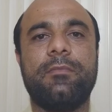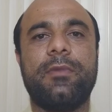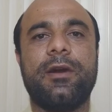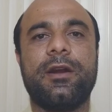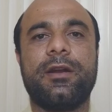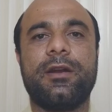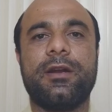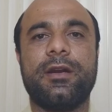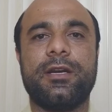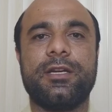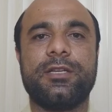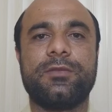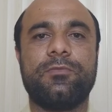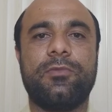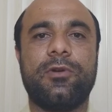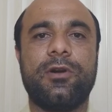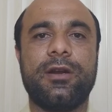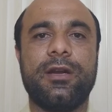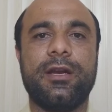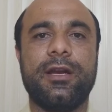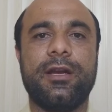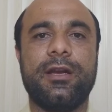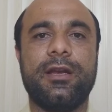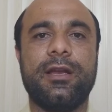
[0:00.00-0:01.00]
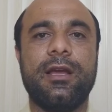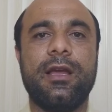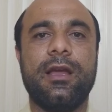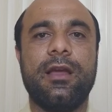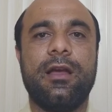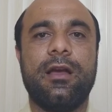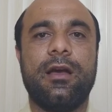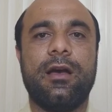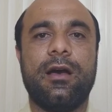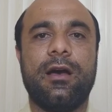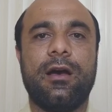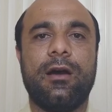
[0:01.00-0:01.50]
but responded
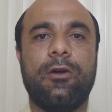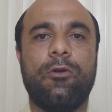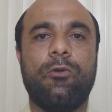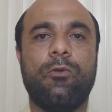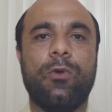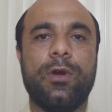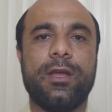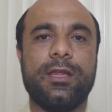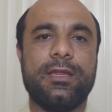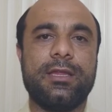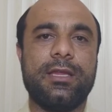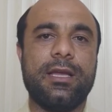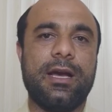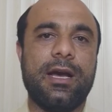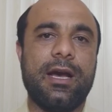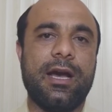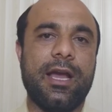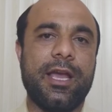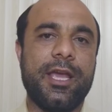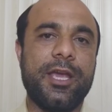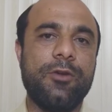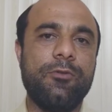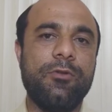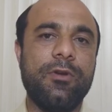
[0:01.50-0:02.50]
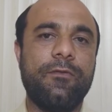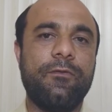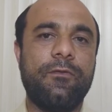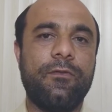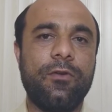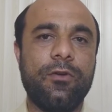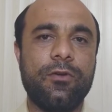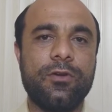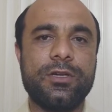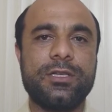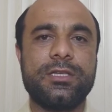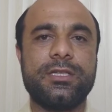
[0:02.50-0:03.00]
with heavy
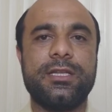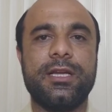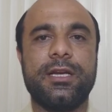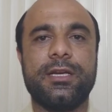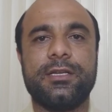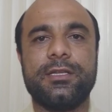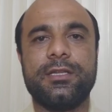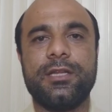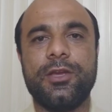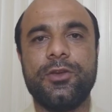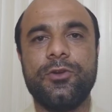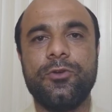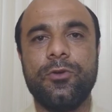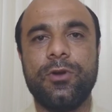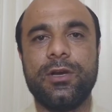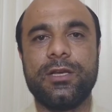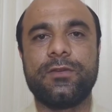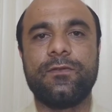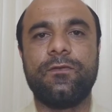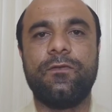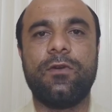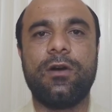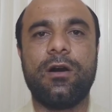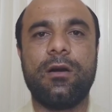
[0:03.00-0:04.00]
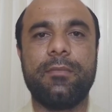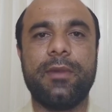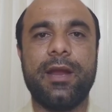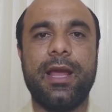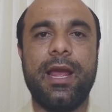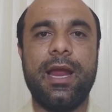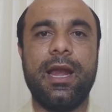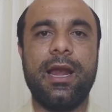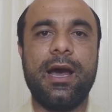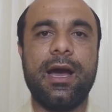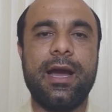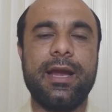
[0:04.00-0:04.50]
force, that the US formed
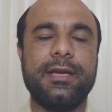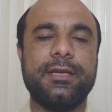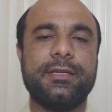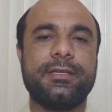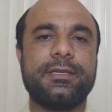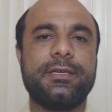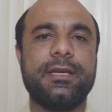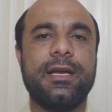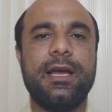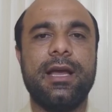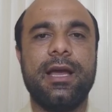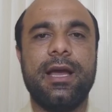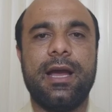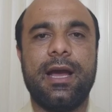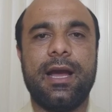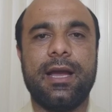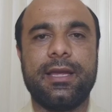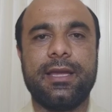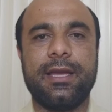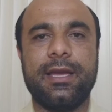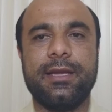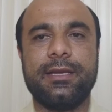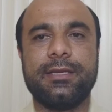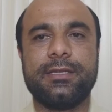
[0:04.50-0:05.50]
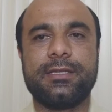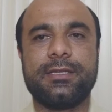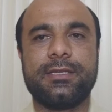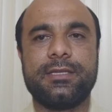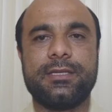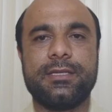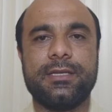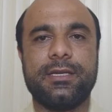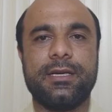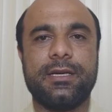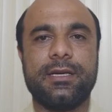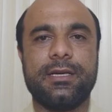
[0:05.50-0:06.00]
alliance
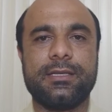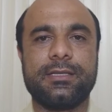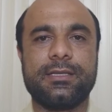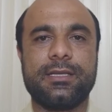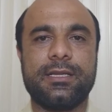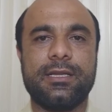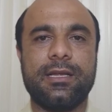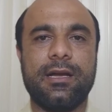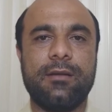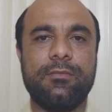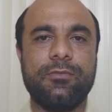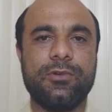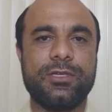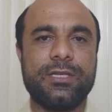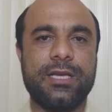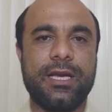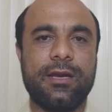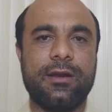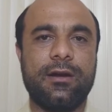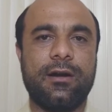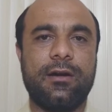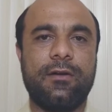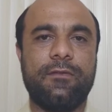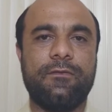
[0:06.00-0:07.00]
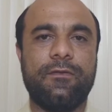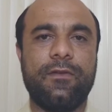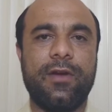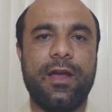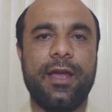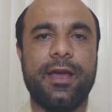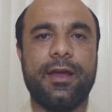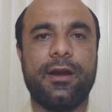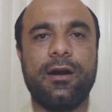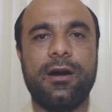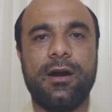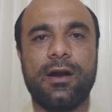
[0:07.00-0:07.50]
against Saddam Hussein of
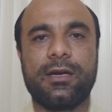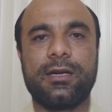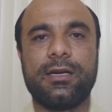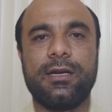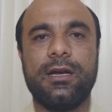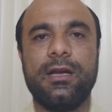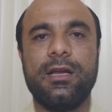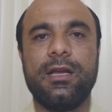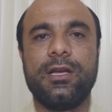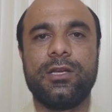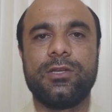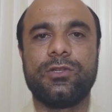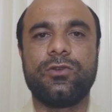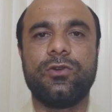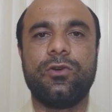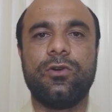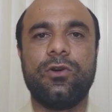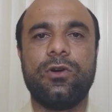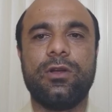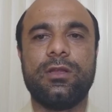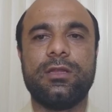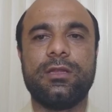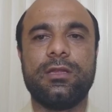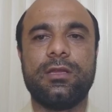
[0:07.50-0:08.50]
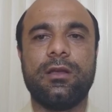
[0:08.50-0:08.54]
Iraq. So